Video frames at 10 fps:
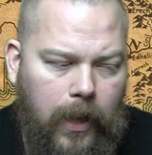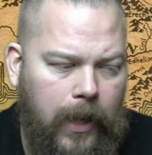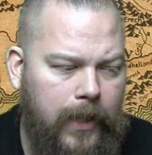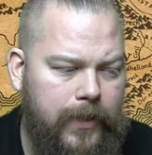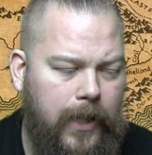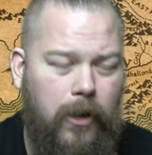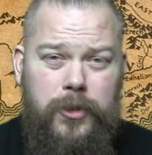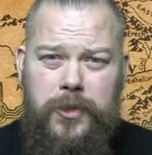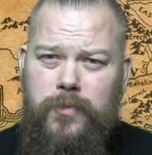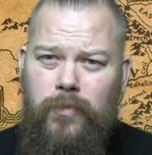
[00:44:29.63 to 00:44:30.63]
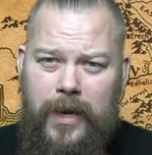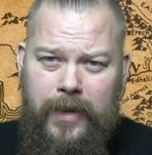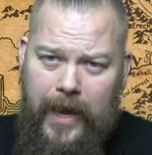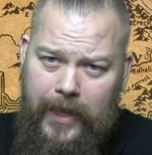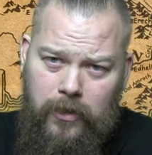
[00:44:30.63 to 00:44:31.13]
And yeah, I just ran
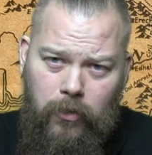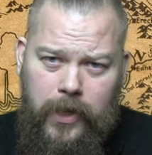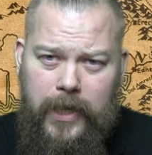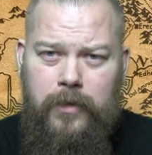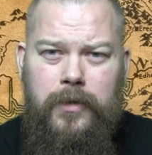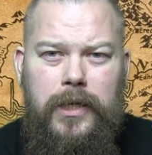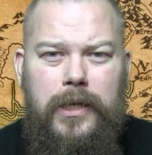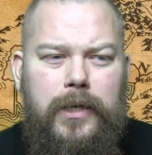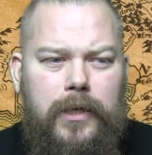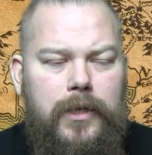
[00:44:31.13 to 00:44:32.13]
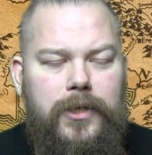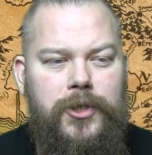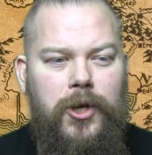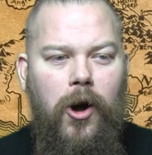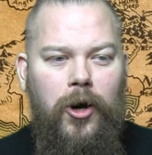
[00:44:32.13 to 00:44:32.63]
headlong in,
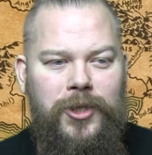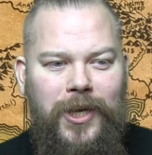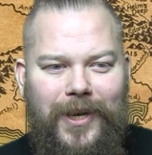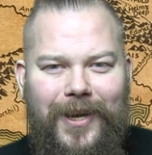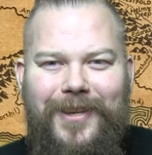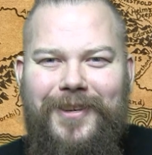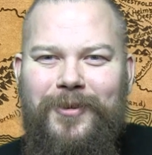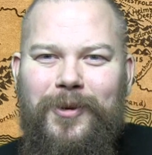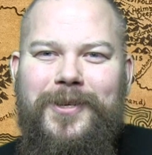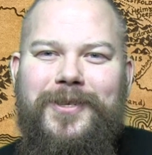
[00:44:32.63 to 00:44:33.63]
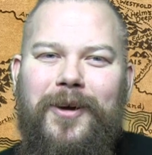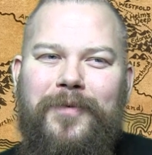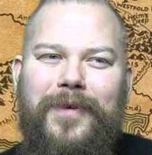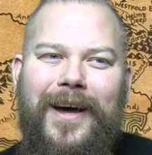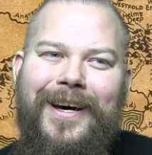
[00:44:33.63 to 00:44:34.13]
charging and doing
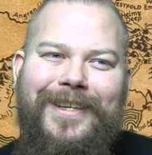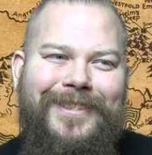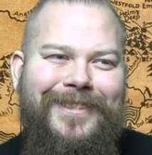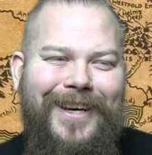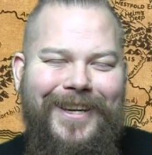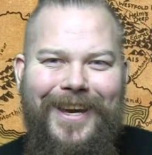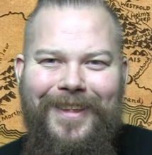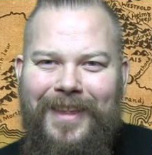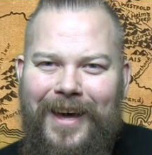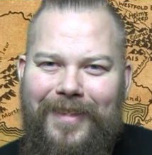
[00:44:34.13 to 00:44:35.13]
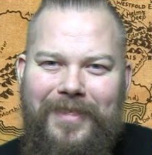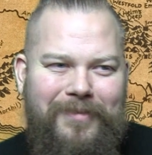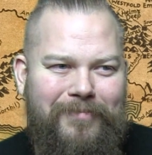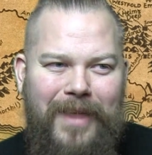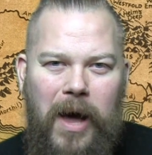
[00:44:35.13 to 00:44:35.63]
stuff, and yeah,
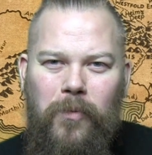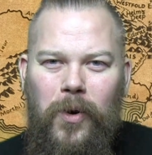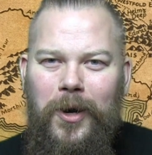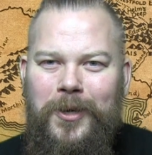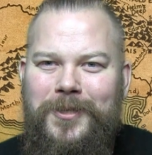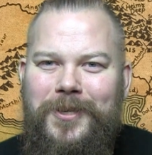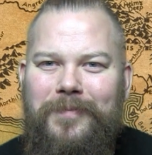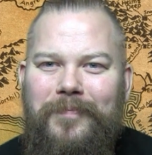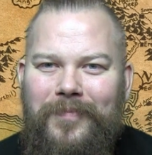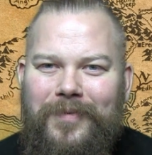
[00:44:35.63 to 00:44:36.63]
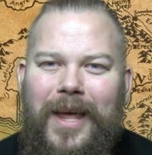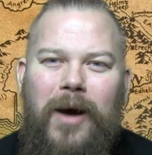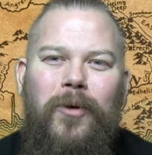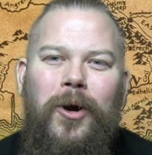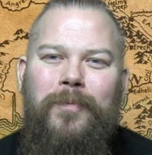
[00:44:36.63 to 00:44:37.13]
that worked.
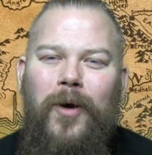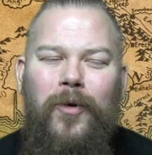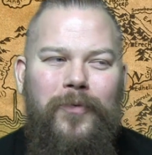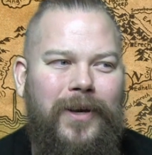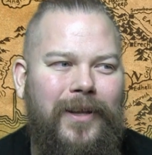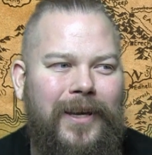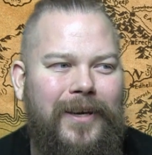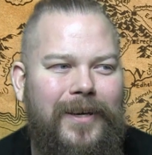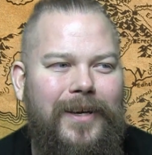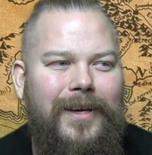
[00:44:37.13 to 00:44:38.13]
That worked perfectly.